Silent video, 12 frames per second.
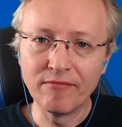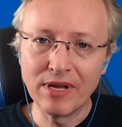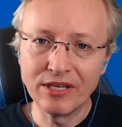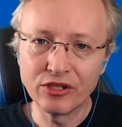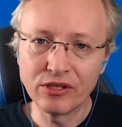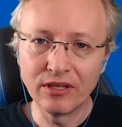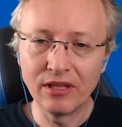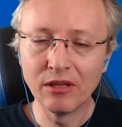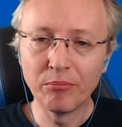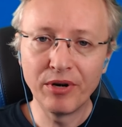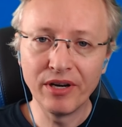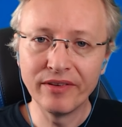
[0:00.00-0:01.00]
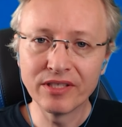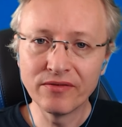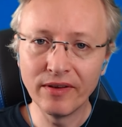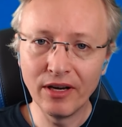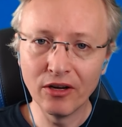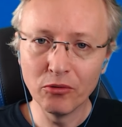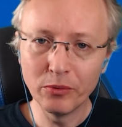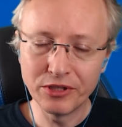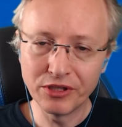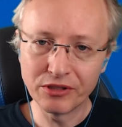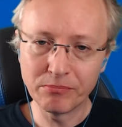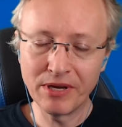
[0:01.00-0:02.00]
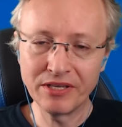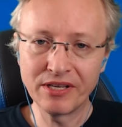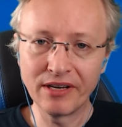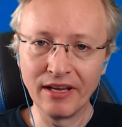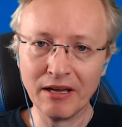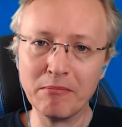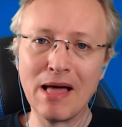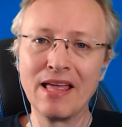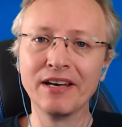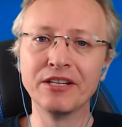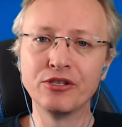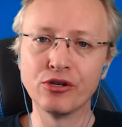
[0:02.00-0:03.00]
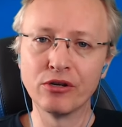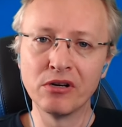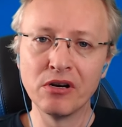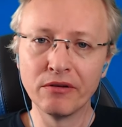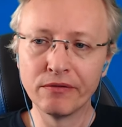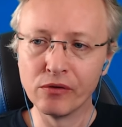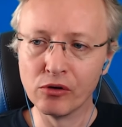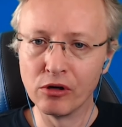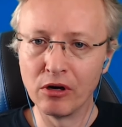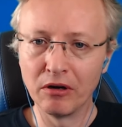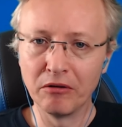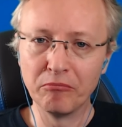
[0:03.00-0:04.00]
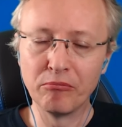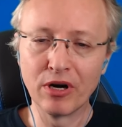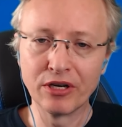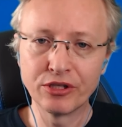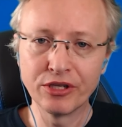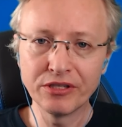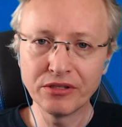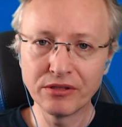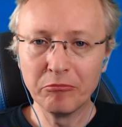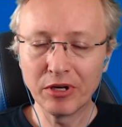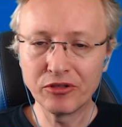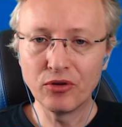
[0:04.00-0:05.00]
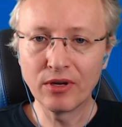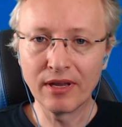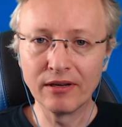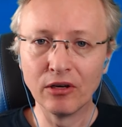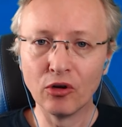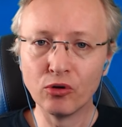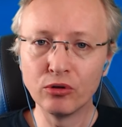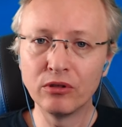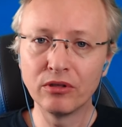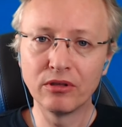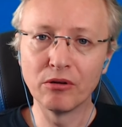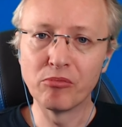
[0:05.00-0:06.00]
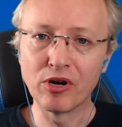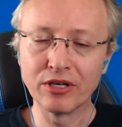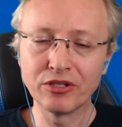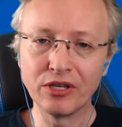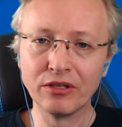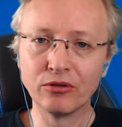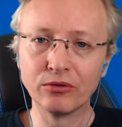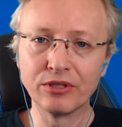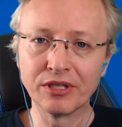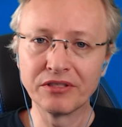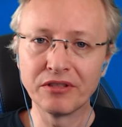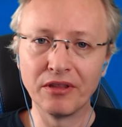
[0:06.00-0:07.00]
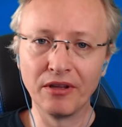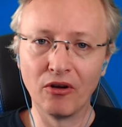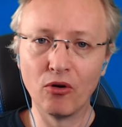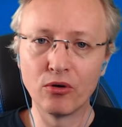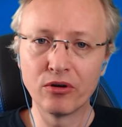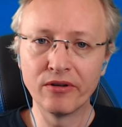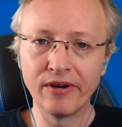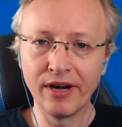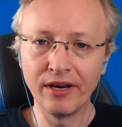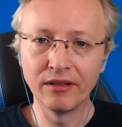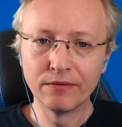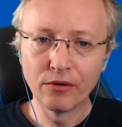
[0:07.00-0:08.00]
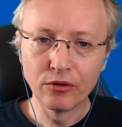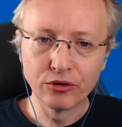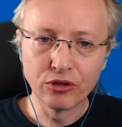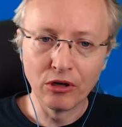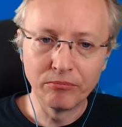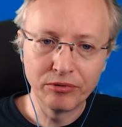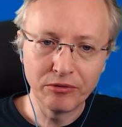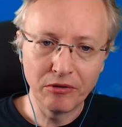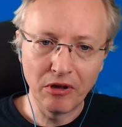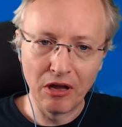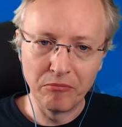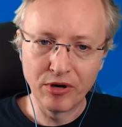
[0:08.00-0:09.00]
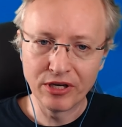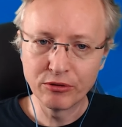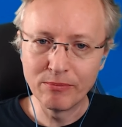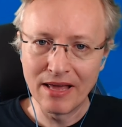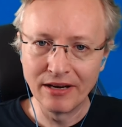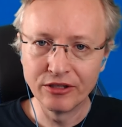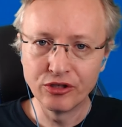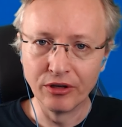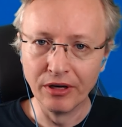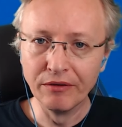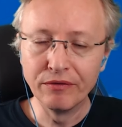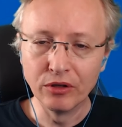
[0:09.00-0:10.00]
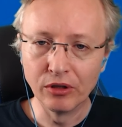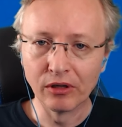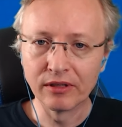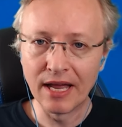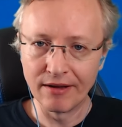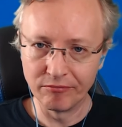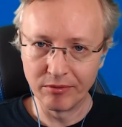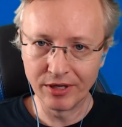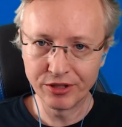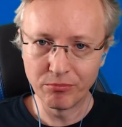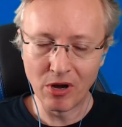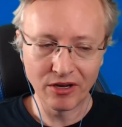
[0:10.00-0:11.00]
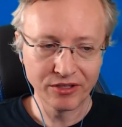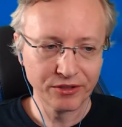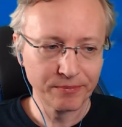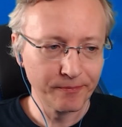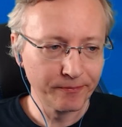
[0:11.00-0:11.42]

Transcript: mentioned in the previous video, which is basically a manager for brushes, but you can load the brush into just the ordinary Photoshop brush manager if you don't have Brushbox.